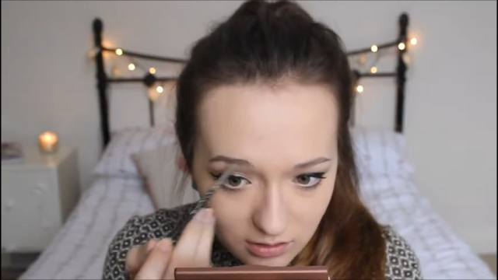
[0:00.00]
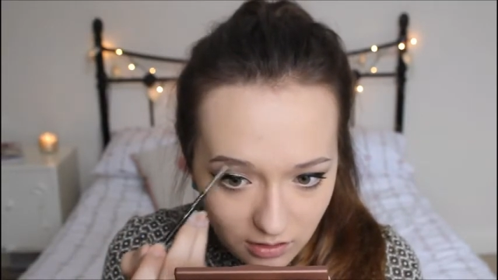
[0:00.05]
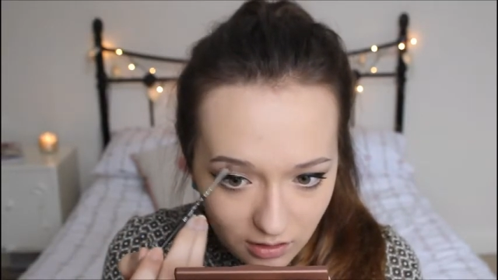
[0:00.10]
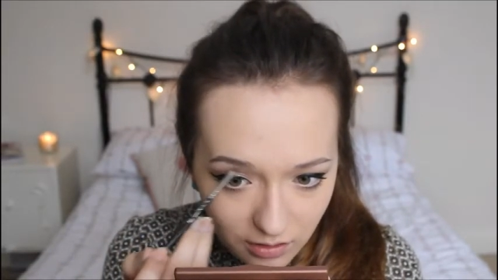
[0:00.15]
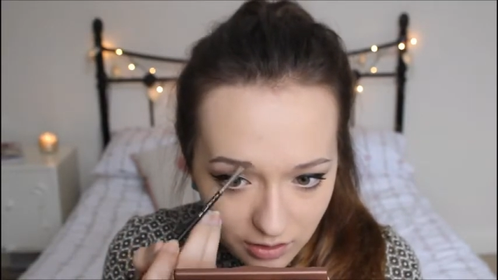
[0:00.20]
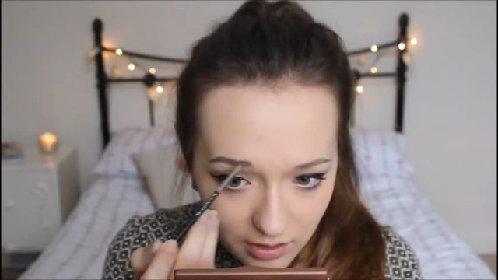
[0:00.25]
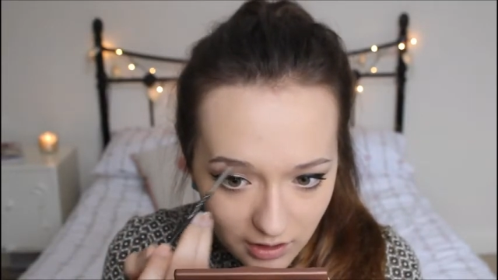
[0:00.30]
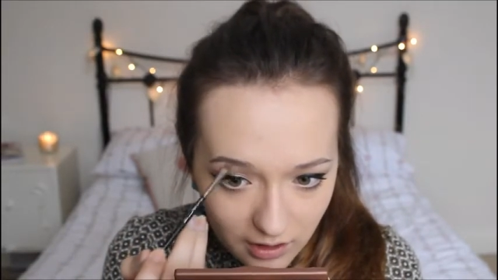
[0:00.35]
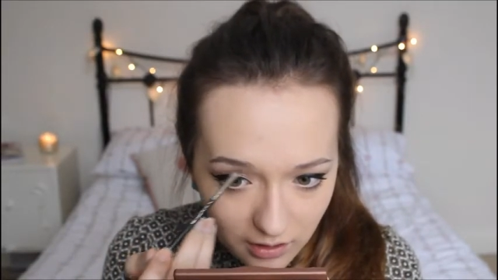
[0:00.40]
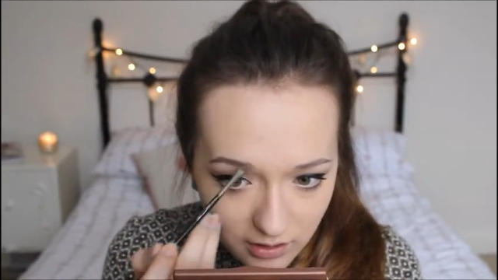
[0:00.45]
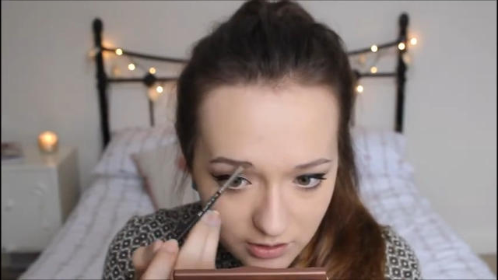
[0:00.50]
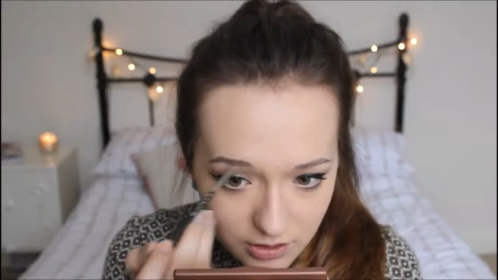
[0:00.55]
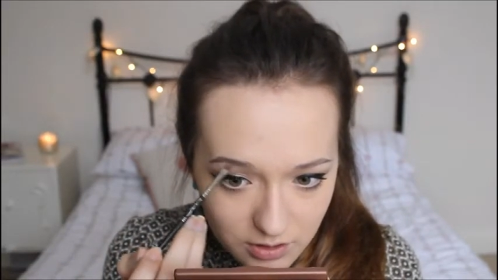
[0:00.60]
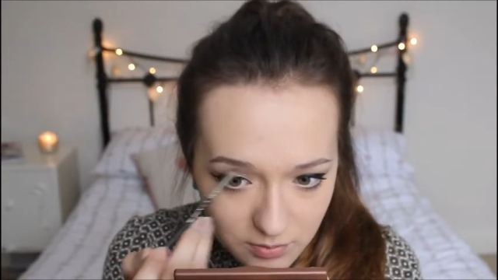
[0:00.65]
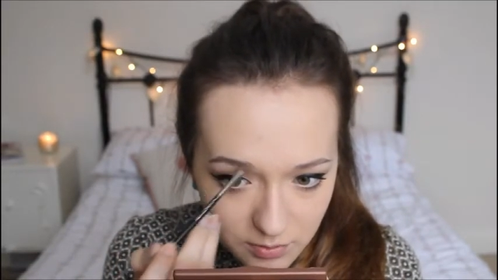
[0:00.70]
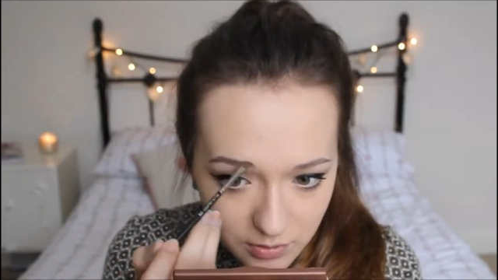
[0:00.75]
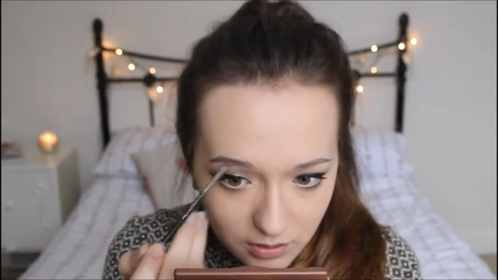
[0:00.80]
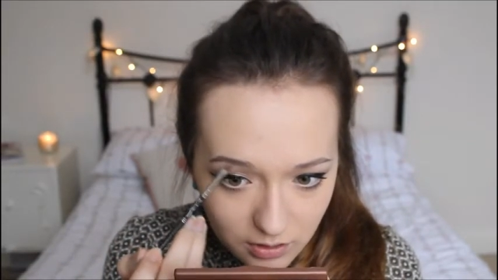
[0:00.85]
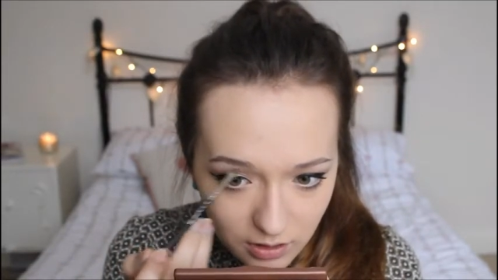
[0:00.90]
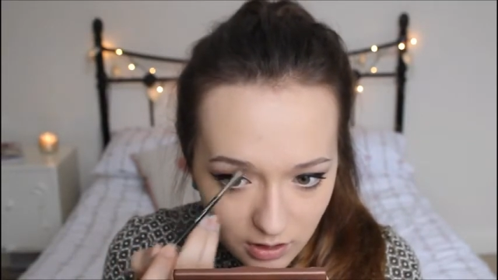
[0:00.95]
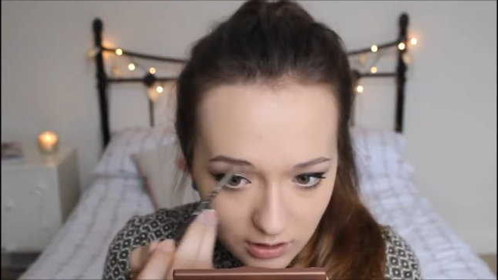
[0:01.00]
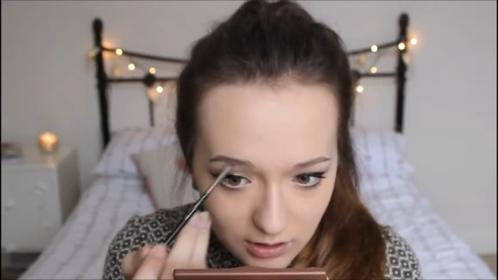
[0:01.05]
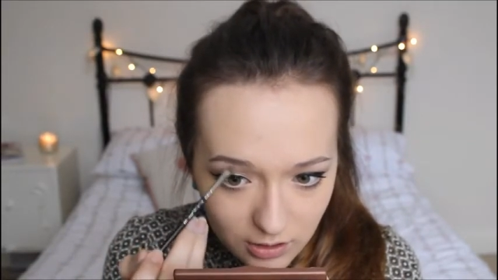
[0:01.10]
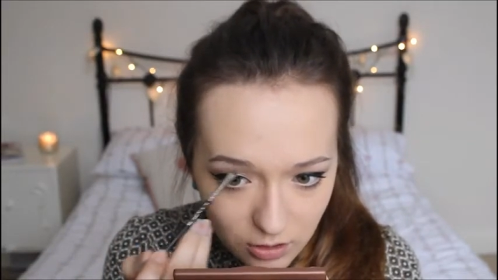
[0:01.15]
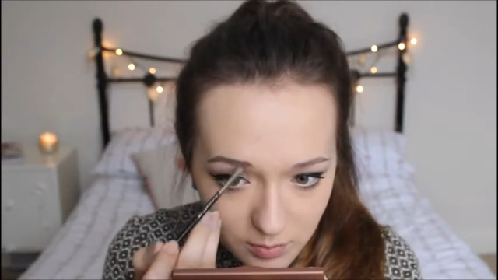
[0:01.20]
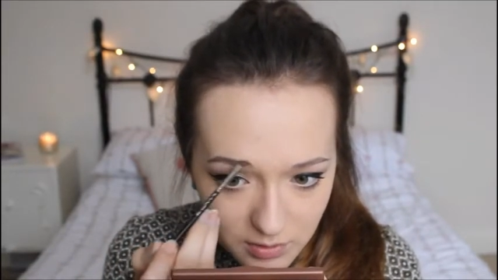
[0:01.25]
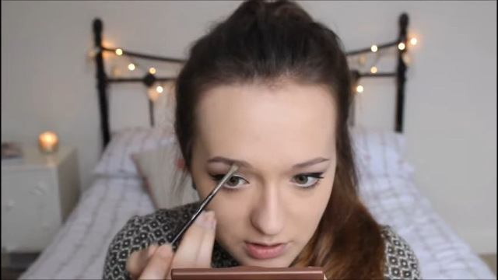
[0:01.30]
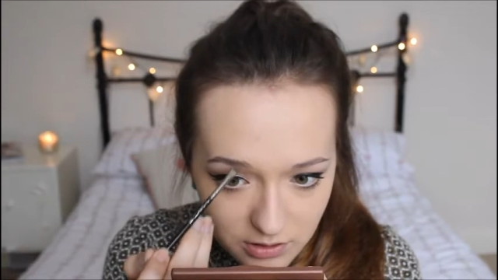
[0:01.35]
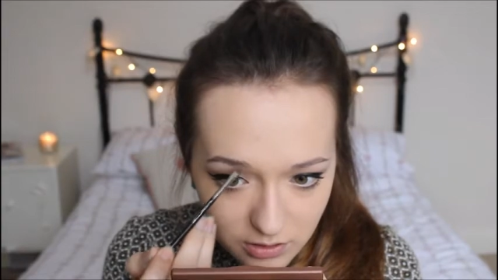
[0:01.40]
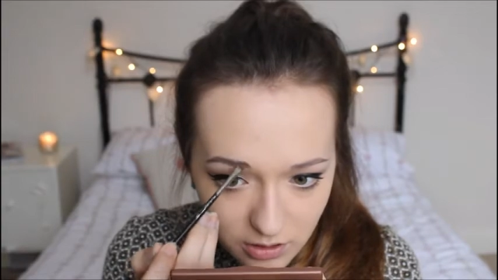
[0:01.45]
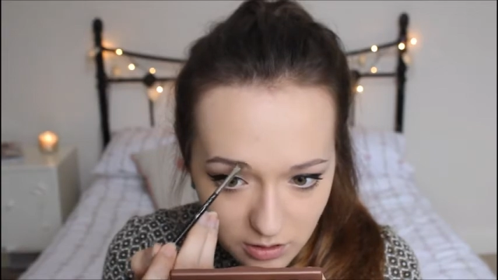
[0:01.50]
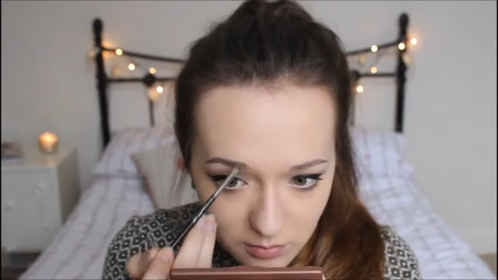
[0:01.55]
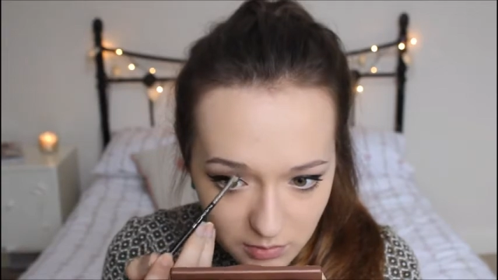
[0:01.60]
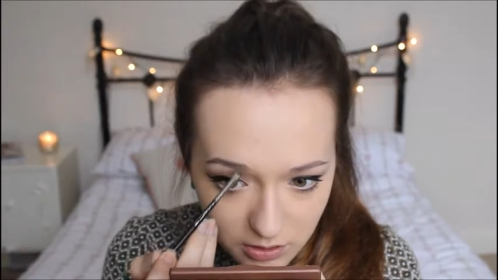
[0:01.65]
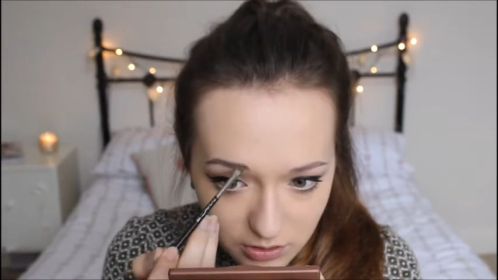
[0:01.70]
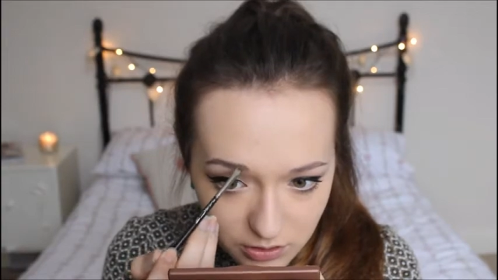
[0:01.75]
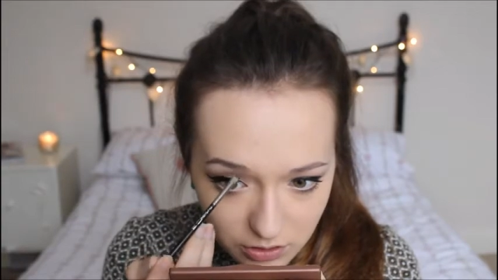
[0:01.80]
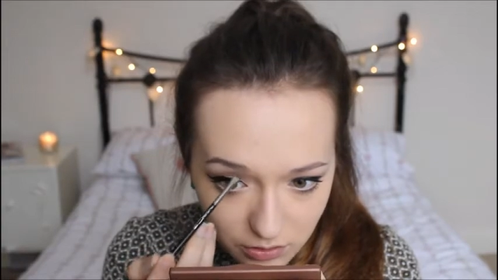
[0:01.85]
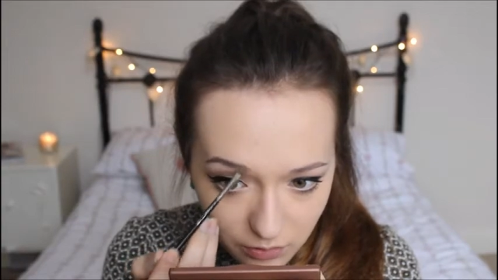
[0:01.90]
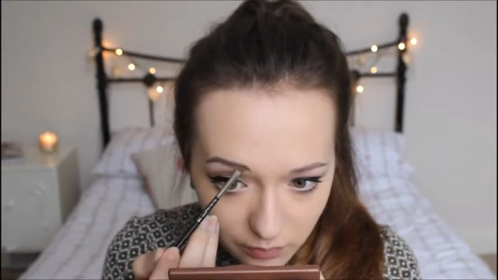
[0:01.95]
I think I just put a little bit too
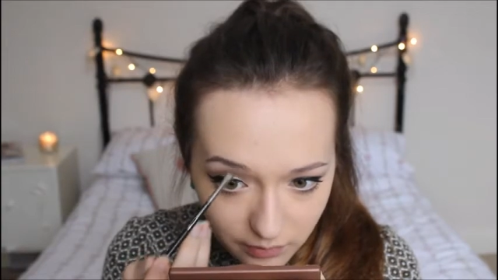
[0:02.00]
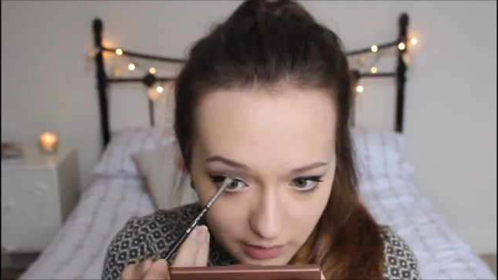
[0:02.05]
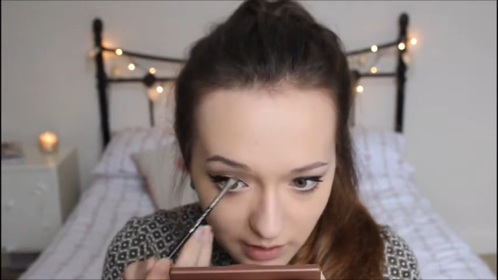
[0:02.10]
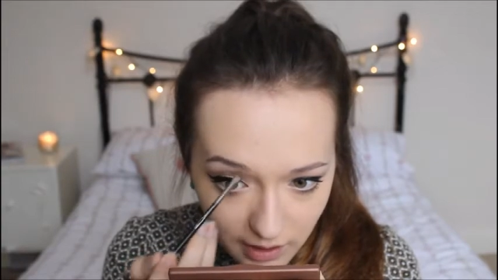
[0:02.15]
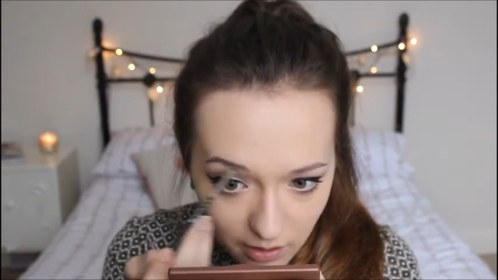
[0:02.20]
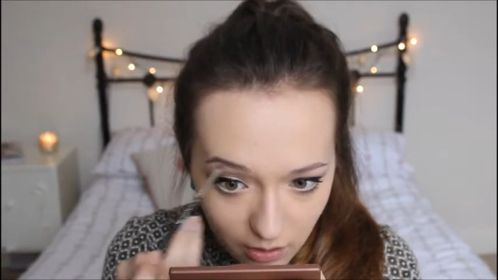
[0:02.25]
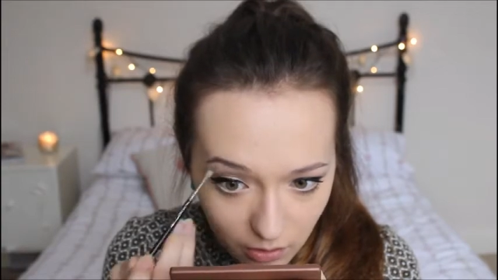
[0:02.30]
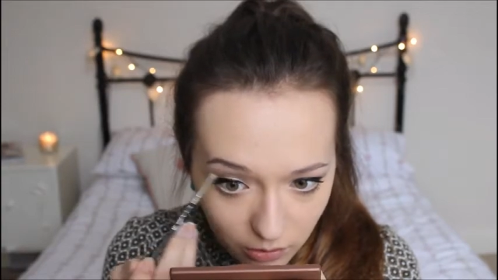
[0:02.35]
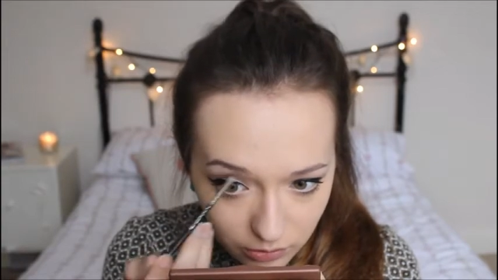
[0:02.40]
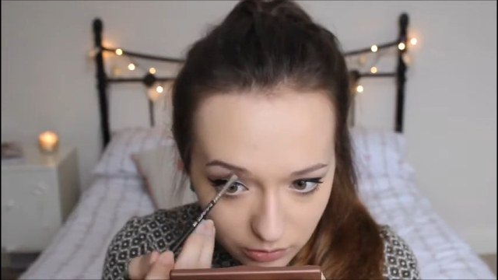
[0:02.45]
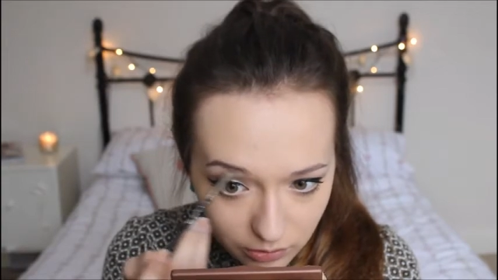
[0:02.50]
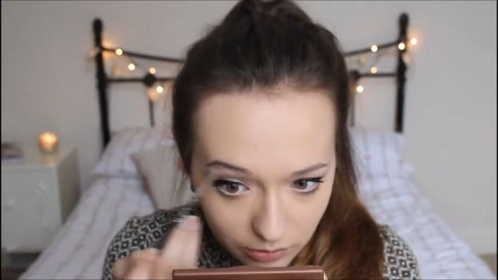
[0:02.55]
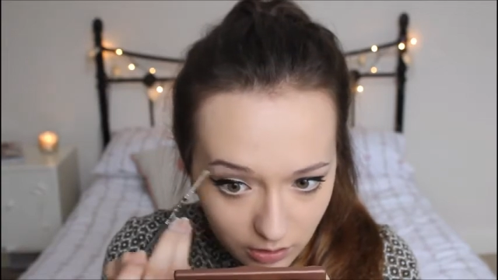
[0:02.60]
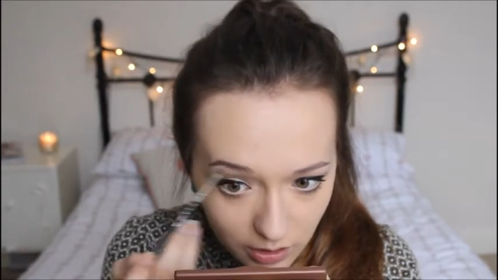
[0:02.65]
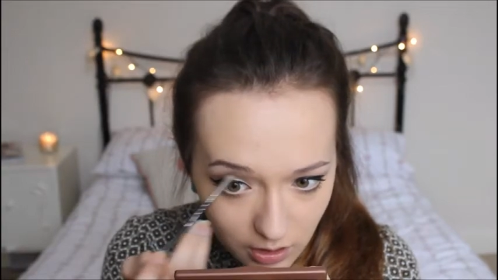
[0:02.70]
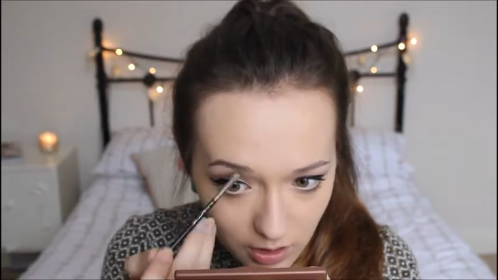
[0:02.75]
much of that on